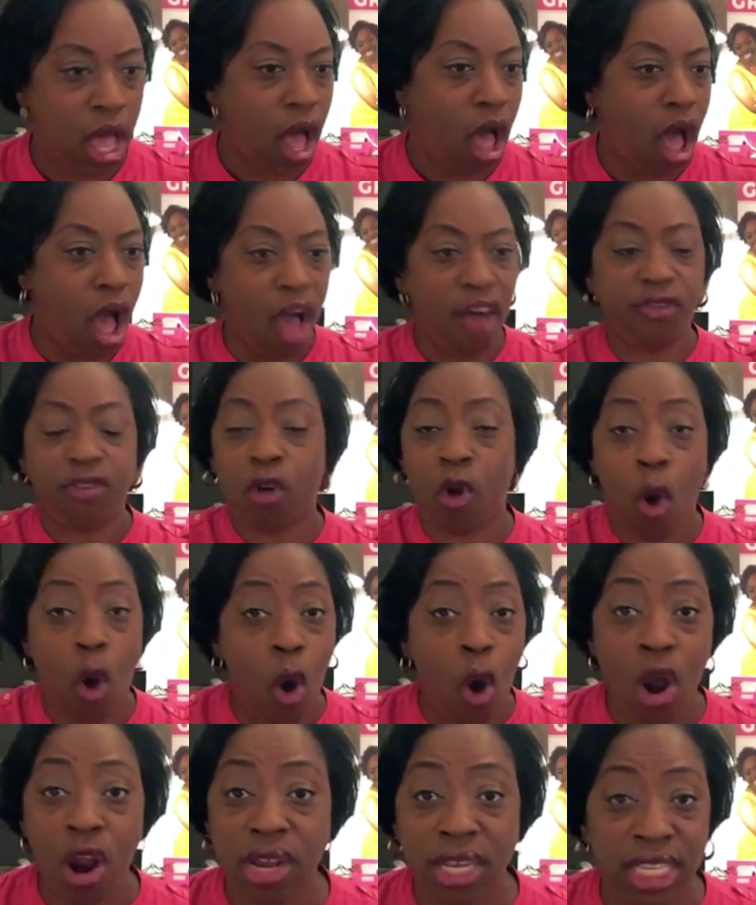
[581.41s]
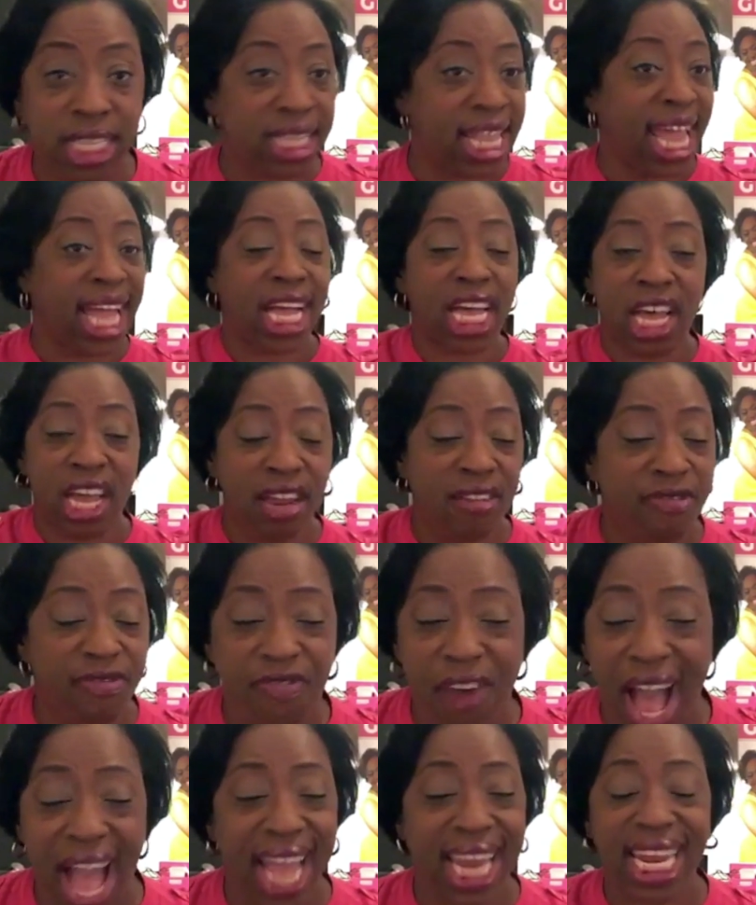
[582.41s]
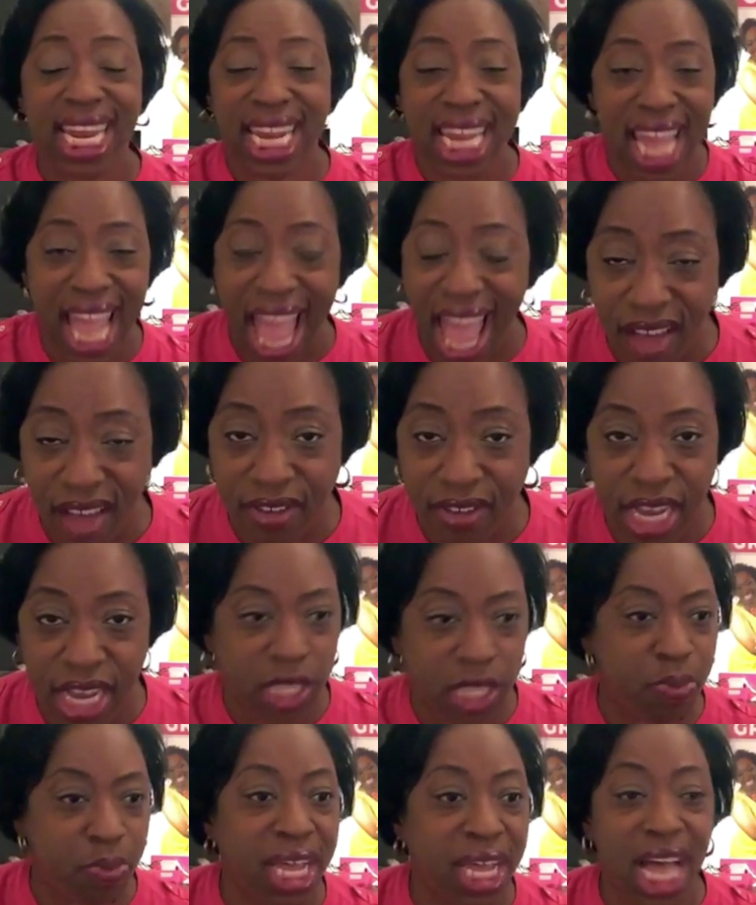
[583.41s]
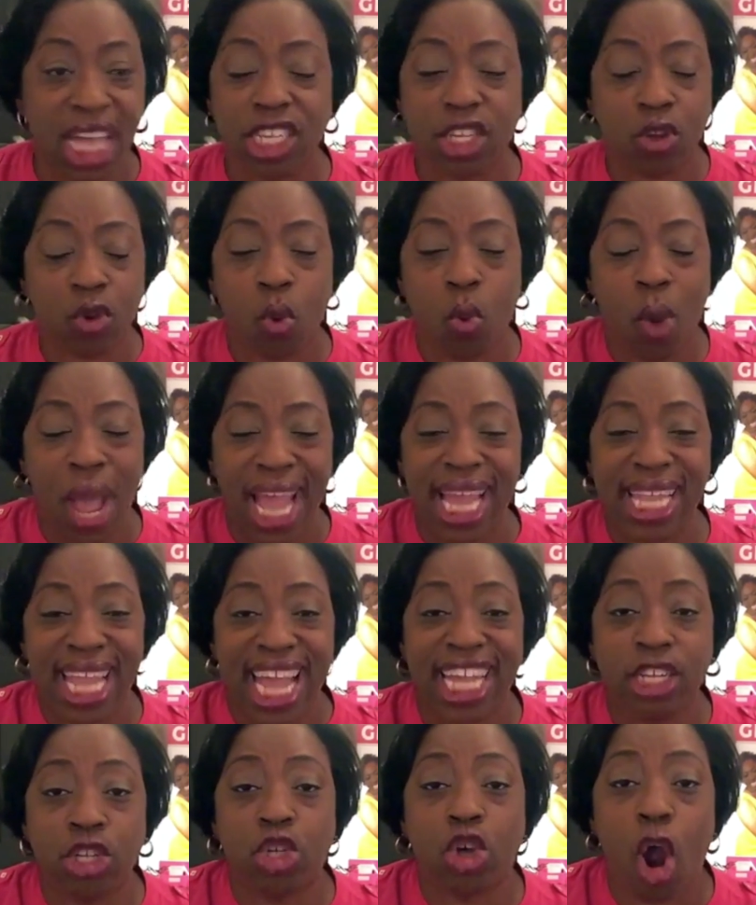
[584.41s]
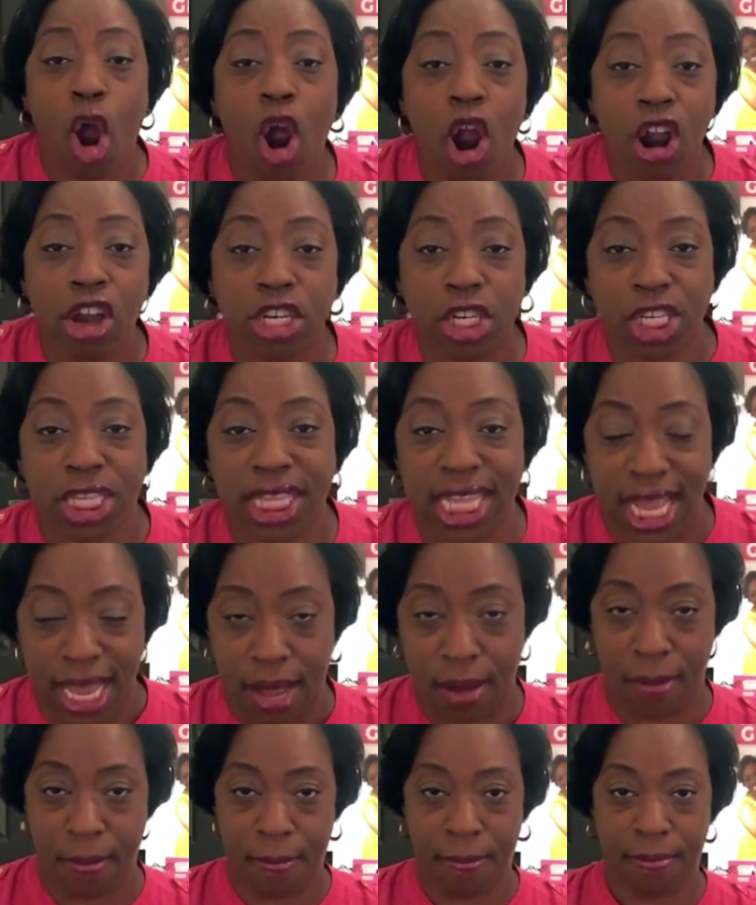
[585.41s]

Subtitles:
Of course they couldn't find any evidence because of the way they charged them.